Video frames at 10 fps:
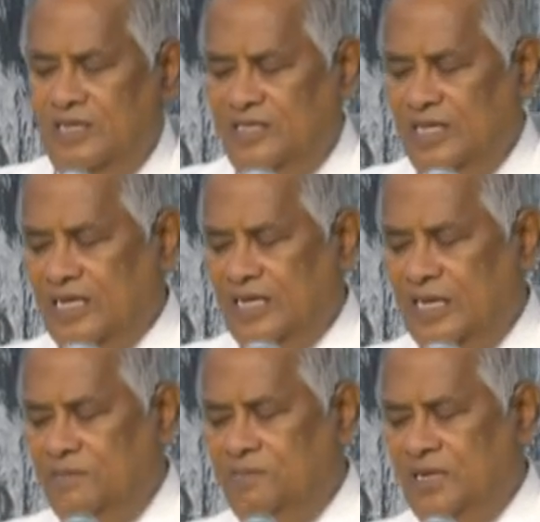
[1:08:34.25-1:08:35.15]
that there
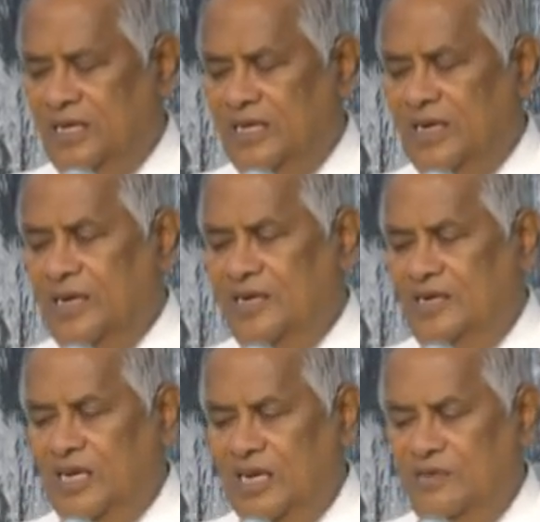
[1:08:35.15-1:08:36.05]
can be a
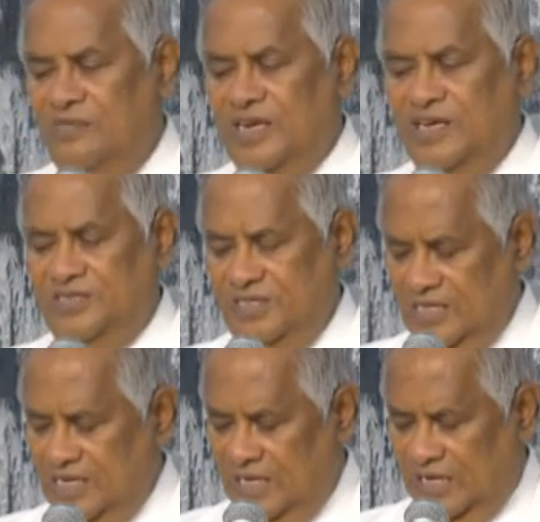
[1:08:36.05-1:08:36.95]
deliverance.